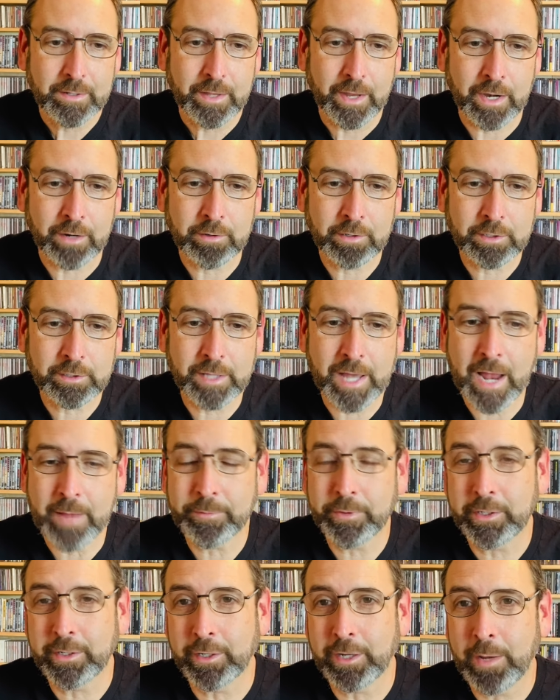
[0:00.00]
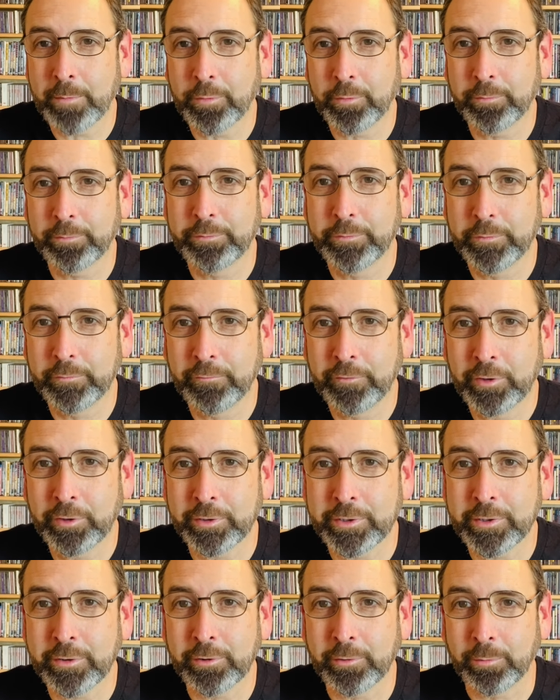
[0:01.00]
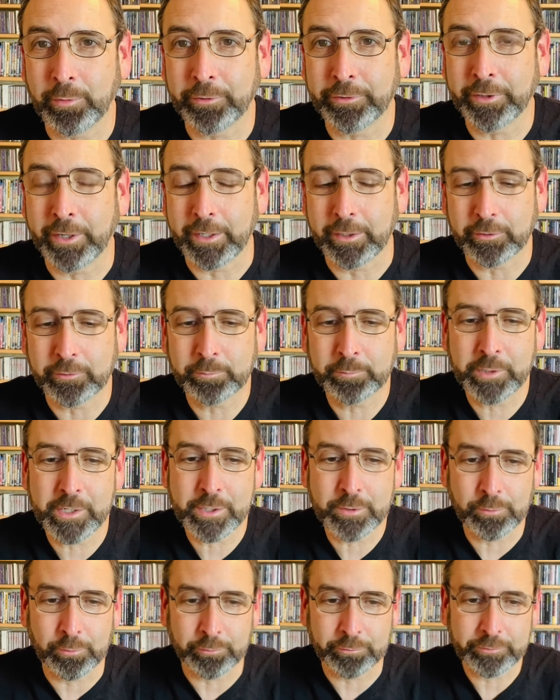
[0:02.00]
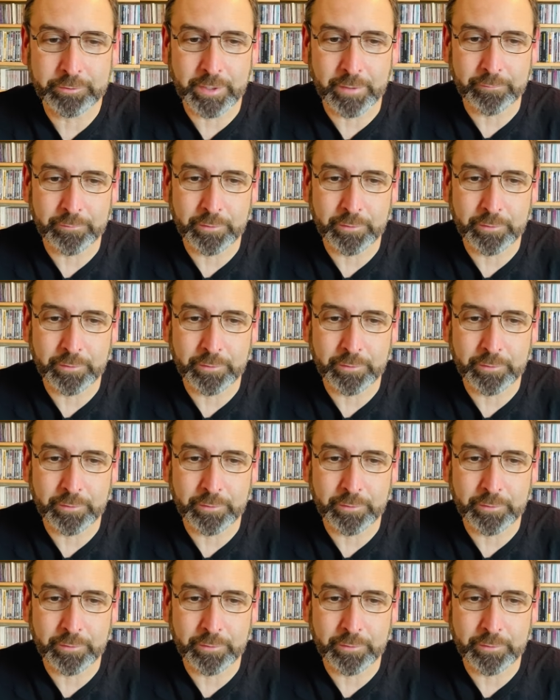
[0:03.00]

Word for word: Eric Clapton, a couple really notable titles. Pretty cool stuff